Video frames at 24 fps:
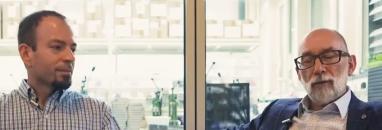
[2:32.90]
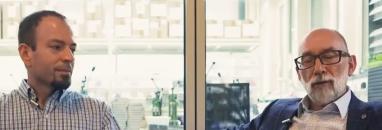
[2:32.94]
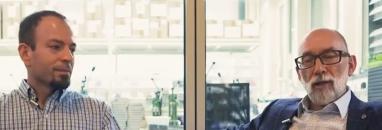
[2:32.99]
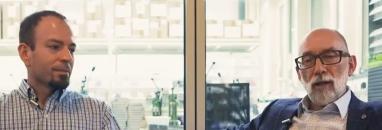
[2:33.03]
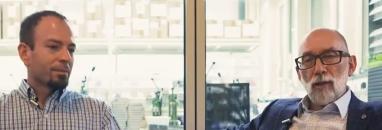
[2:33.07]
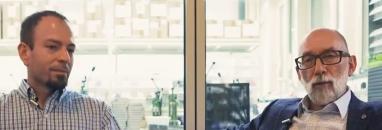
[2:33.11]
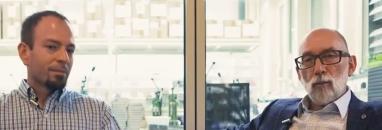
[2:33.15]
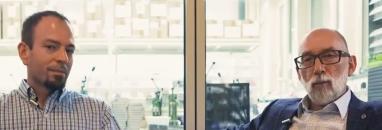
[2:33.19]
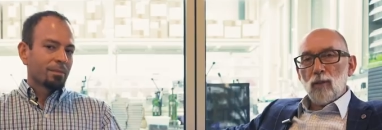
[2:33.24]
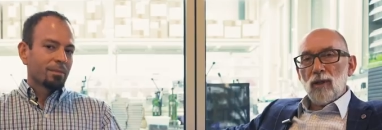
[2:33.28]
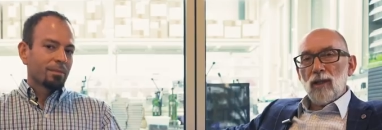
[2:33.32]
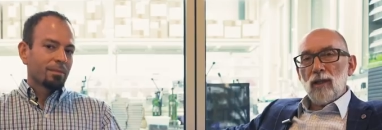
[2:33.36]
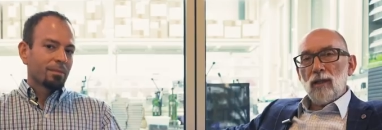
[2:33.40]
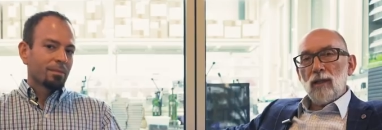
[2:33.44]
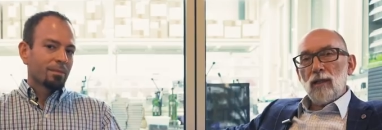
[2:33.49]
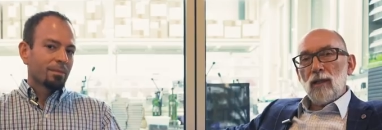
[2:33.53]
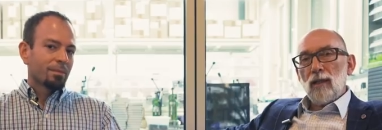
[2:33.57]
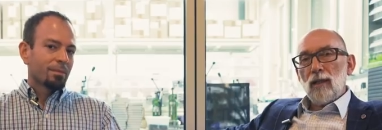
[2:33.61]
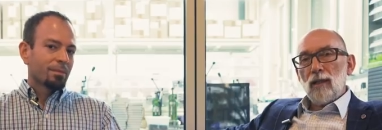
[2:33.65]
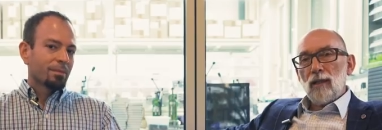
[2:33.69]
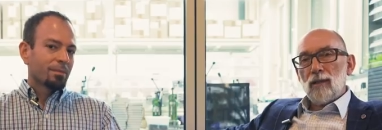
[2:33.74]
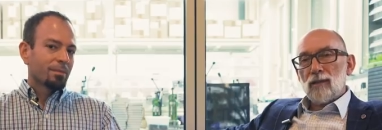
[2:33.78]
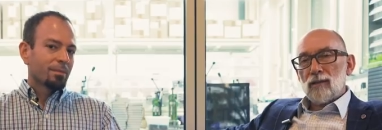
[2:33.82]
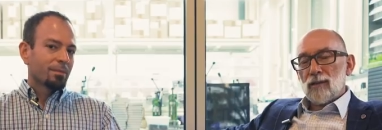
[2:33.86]
Speaker 1: that we
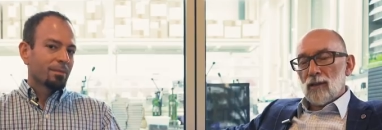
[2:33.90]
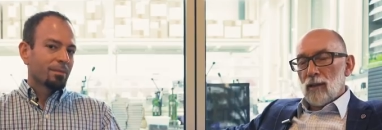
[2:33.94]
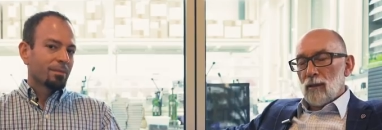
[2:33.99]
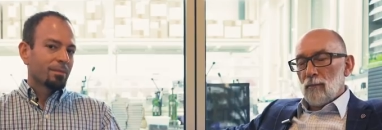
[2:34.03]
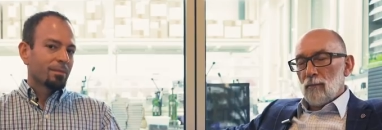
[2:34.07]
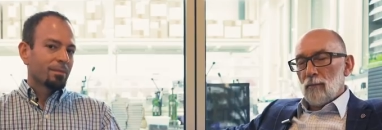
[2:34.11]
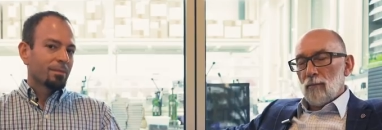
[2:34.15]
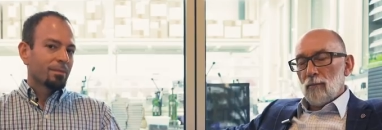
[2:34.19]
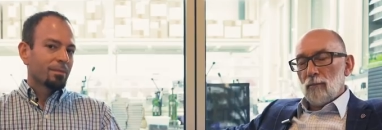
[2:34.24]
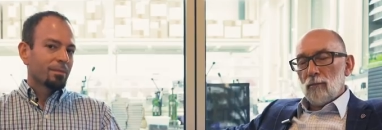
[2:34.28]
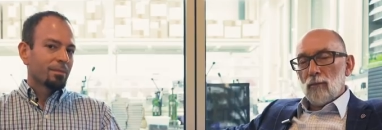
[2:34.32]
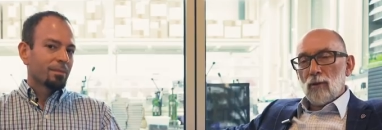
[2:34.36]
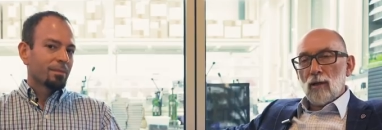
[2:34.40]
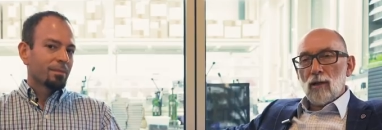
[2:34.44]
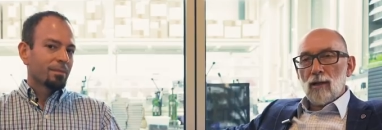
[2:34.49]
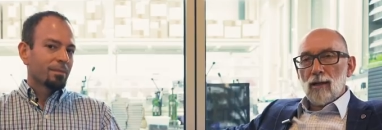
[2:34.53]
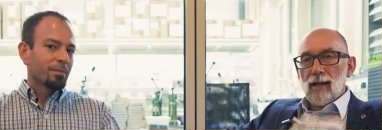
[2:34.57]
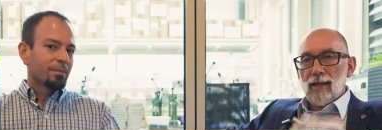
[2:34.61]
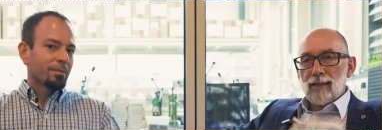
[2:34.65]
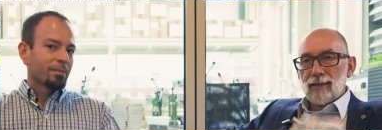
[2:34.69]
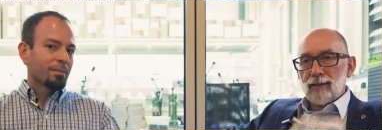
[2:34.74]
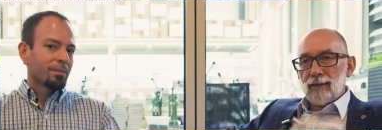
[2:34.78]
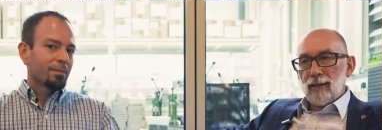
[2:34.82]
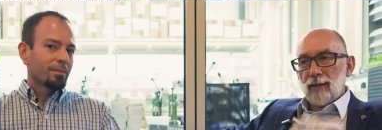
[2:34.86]
need some
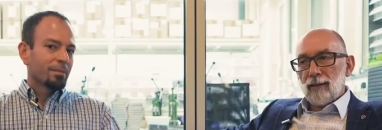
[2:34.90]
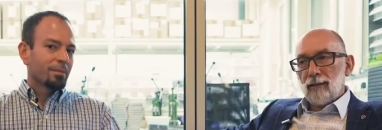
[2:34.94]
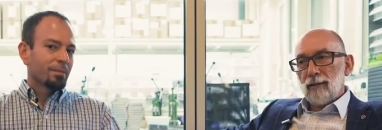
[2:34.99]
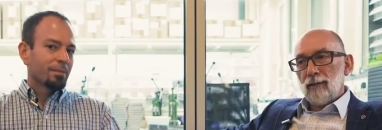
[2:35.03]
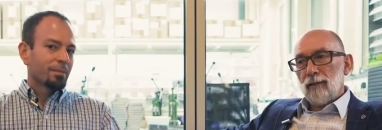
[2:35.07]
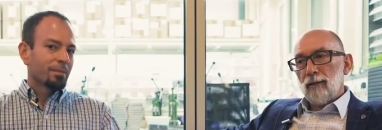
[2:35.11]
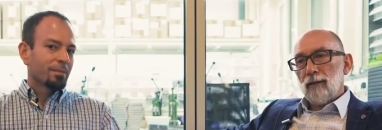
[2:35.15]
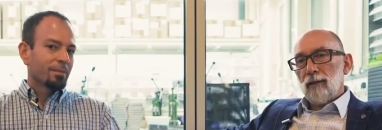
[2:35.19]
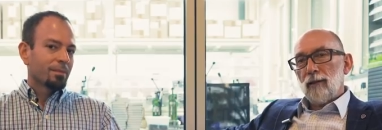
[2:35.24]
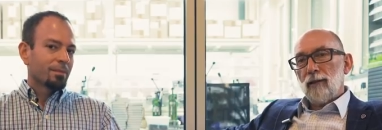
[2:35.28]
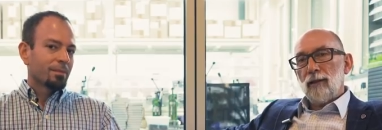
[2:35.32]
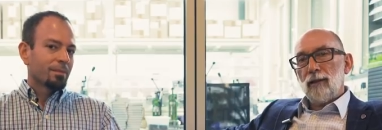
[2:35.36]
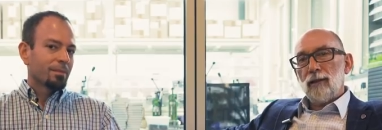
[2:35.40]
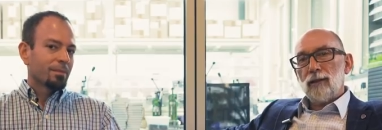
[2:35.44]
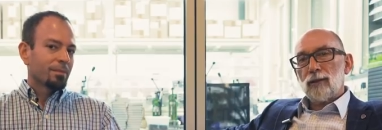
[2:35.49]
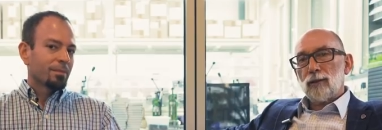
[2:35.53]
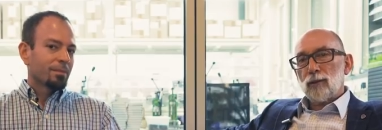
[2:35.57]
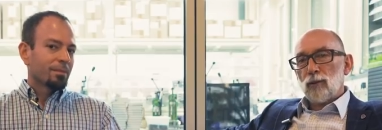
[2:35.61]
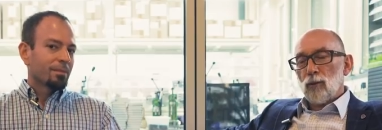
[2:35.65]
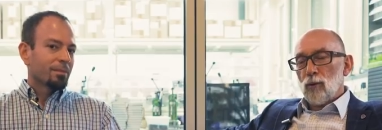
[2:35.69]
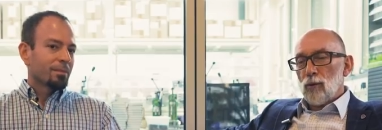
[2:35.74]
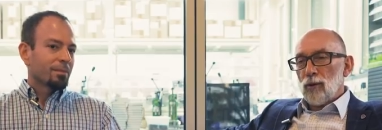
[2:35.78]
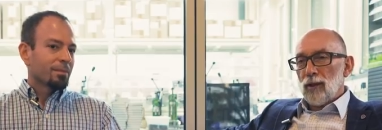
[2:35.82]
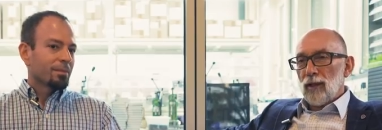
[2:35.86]
classic
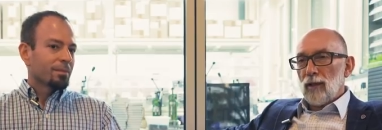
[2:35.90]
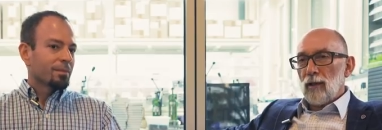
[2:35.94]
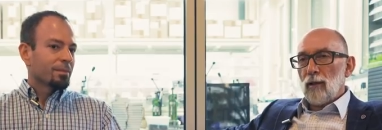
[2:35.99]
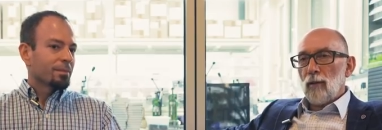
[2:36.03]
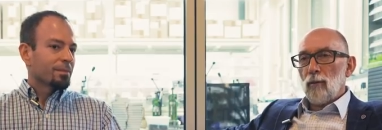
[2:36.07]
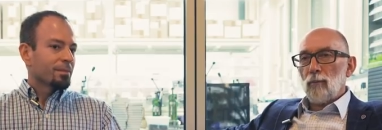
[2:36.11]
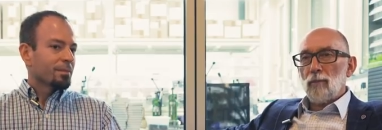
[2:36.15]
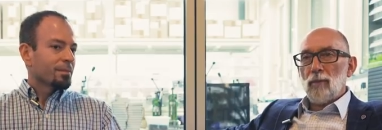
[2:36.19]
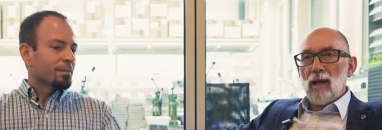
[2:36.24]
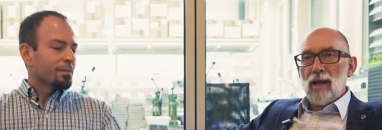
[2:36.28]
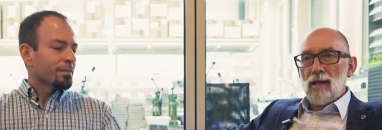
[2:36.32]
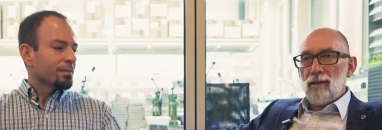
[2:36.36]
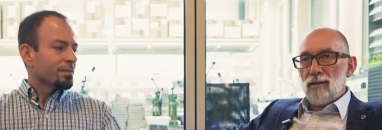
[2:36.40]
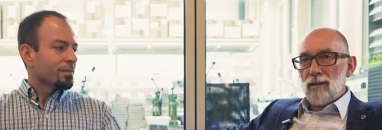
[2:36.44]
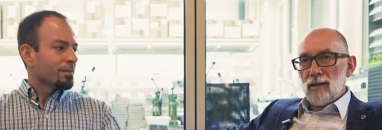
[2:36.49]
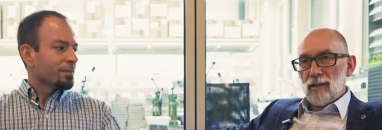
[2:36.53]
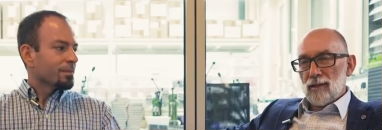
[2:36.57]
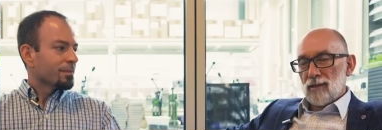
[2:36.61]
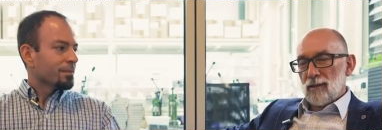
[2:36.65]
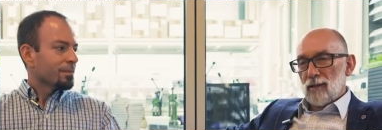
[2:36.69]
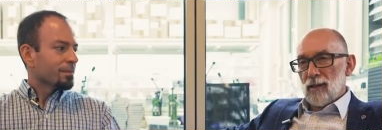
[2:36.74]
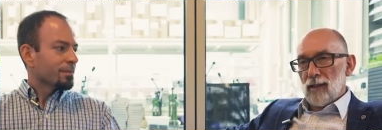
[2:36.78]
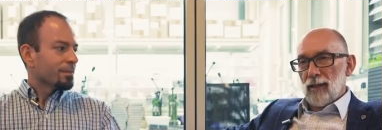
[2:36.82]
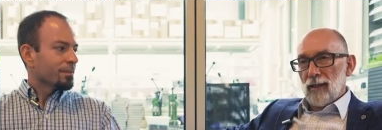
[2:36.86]
historical pen
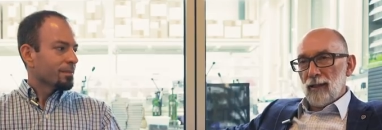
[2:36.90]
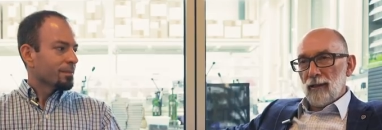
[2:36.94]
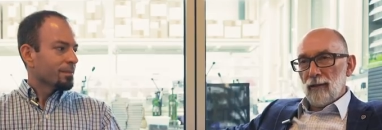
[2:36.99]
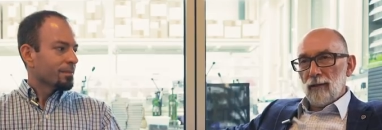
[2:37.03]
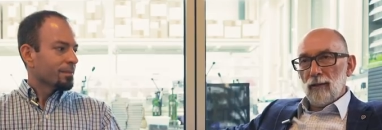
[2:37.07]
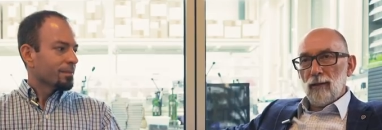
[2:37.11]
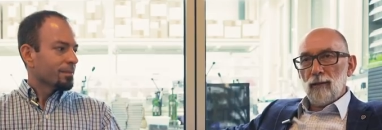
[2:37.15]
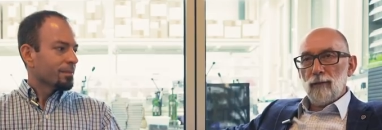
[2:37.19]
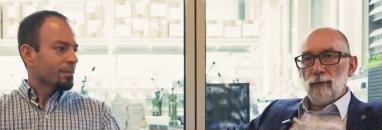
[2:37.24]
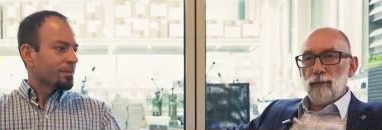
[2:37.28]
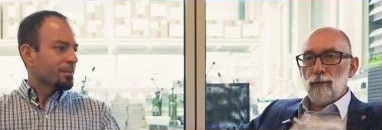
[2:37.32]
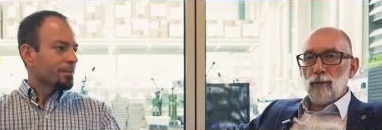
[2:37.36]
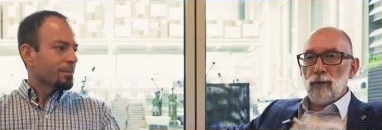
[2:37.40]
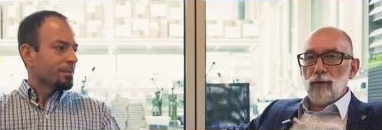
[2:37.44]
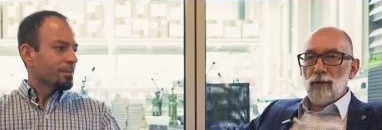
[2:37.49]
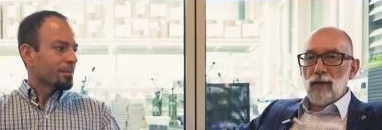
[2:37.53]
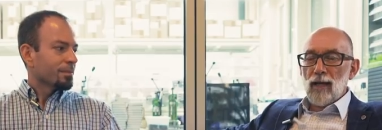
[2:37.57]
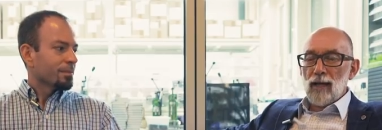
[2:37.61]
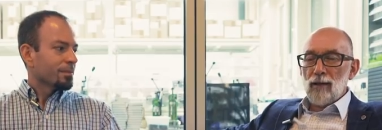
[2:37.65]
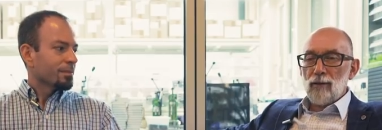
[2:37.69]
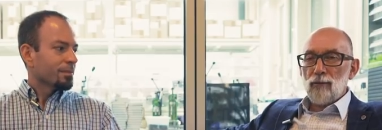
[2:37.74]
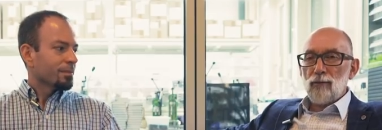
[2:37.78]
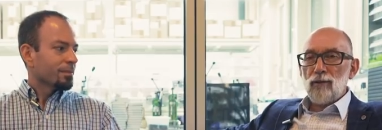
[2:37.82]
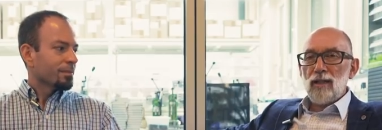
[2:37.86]
design. And for
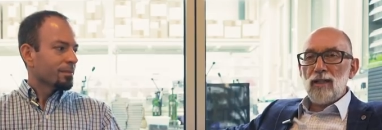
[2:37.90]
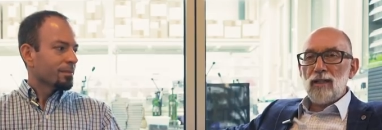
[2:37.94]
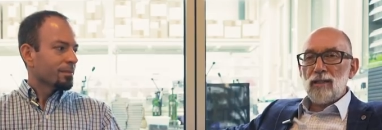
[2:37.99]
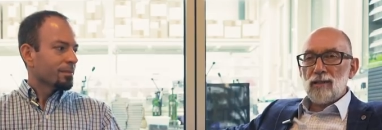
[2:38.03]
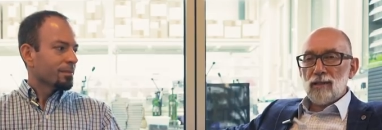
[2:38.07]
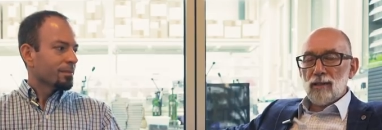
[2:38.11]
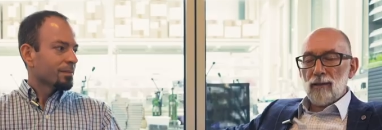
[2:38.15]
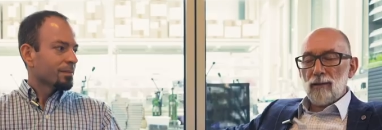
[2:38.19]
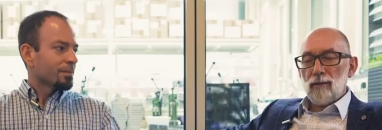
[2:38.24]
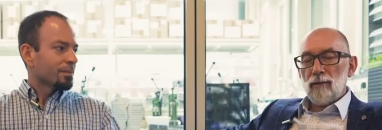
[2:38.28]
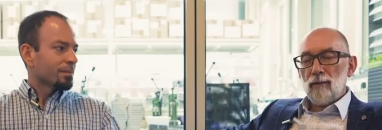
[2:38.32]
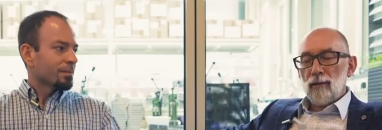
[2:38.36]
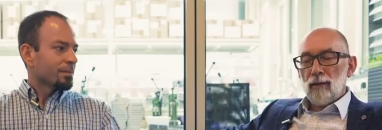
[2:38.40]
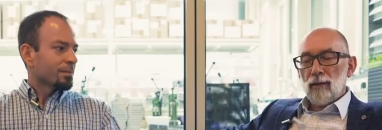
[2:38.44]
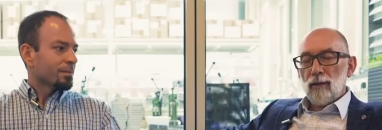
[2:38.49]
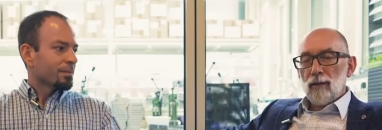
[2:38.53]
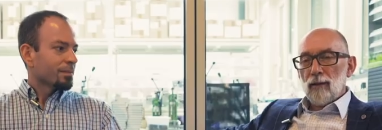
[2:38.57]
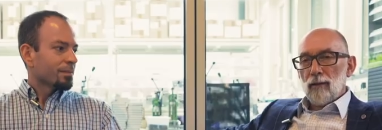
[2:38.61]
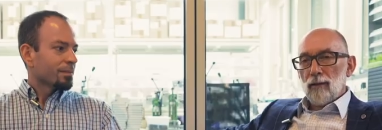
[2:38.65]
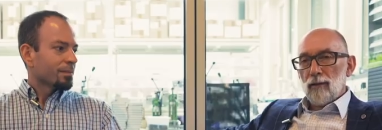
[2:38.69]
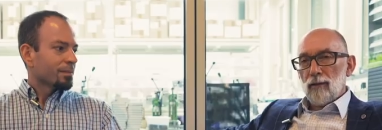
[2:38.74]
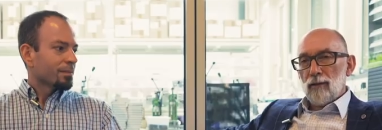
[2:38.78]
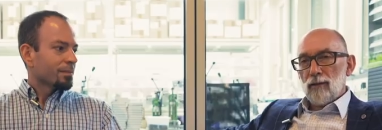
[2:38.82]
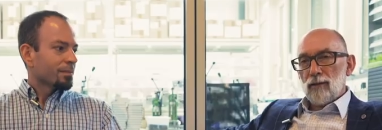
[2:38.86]
that reason,
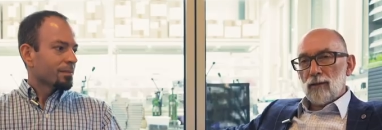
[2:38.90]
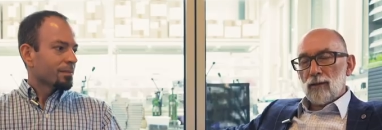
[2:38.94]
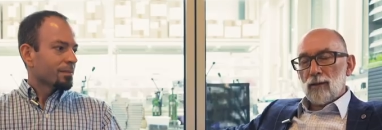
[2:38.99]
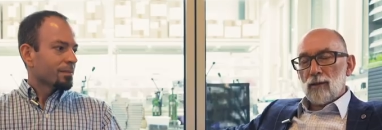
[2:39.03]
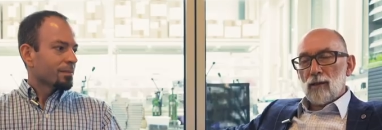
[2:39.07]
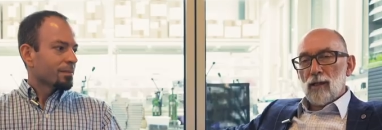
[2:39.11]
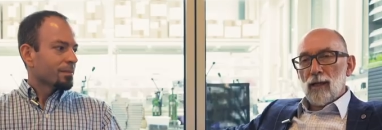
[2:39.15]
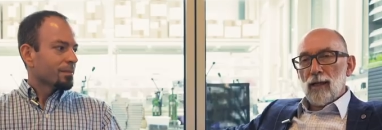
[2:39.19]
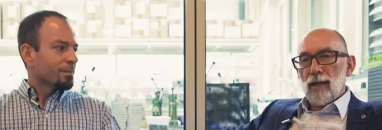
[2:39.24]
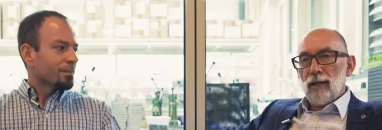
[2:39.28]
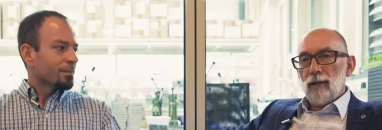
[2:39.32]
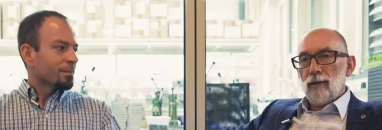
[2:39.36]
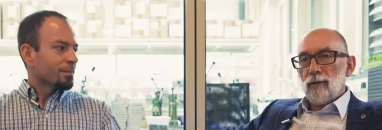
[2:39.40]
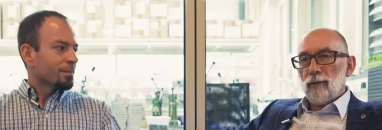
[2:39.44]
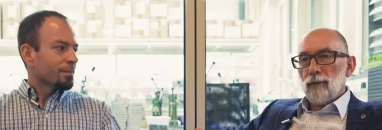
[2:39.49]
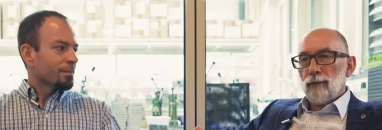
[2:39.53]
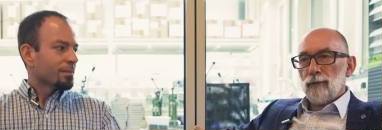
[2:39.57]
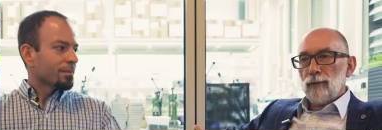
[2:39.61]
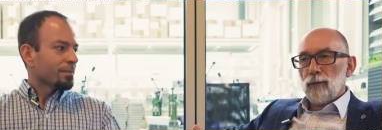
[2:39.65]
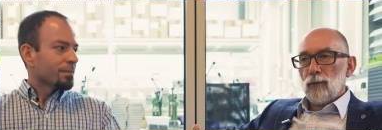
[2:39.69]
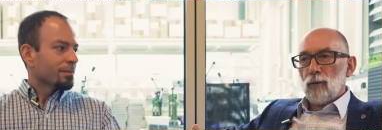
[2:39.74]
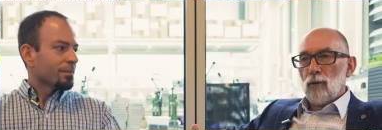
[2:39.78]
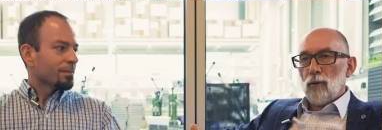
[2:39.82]
this kind of